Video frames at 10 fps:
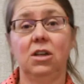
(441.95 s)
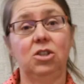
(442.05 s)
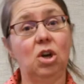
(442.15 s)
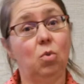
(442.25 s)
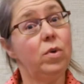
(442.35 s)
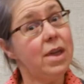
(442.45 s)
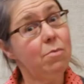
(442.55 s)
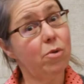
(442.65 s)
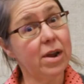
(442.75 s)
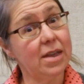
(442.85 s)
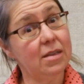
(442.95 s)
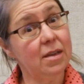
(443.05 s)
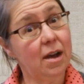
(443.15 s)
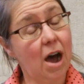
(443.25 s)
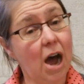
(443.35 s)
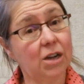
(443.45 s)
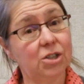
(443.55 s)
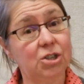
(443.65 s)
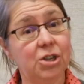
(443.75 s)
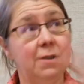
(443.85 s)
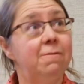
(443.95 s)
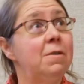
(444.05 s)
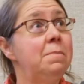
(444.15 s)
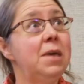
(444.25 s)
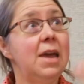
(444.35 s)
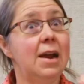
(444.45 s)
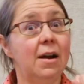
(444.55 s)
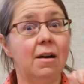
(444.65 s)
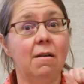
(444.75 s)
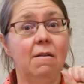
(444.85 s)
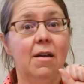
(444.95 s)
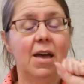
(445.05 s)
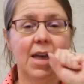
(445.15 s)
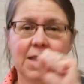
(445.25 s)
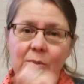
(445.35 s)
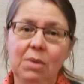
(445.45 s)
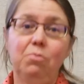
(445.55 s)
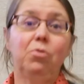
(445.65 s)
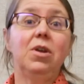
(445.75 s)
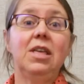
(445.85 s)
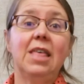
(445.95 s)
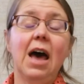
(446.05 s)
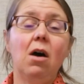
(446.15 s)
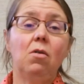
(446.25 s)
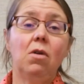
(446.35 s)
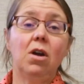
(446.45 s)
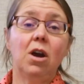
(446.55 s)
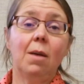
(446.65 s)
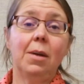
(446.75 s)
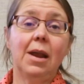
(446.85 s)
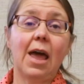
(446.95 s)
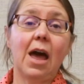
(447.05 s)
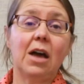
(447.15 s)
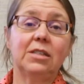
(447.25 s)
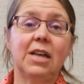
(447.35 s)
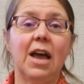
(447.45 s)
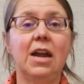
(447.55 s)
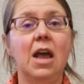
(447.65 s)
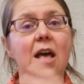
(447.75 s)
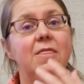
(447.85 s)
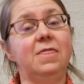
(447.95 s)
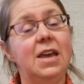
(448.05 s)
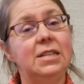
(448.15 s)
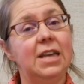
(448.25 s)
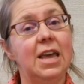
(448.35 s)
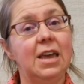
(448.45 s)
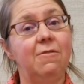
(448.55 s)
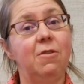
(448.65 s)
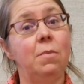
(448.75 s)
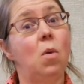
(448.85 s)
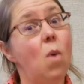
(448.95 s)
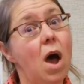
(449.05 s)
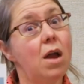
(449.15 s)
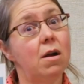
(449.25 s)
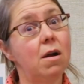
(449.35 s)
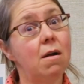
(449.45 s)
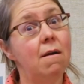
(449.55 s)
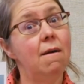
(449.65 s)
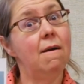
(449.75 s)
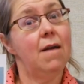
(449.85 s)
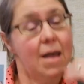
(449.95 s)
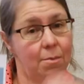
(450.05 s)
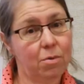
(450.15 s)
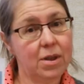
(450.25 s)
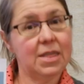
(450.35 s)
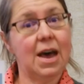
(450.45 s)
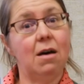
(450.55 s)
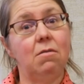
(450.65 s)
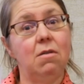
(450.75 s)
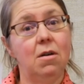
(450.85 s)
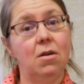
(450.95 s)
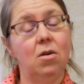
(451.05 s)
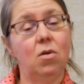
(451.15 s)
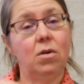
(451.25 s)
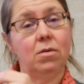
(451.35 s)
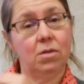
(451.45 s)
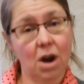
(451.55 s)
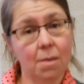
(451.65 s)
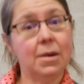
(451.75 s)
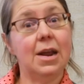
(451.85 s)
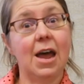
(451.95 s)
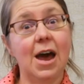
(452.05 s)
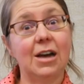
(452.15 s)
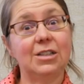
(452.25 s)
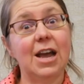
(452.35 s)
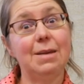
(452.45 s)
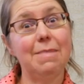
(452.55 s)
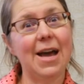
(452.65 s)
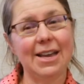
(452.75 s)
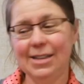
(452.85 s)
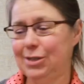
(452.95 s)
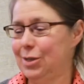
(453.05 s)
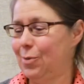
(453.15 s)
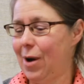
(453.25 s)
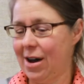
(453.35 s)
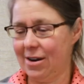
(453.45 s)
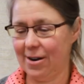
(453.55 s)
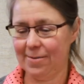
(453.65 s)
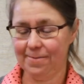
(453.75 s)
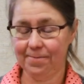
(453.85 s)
So we breathe oxygen from the air and then we breathe out carbon dioxide. They take it from the water and breathe out or carbon dioxide back into the water.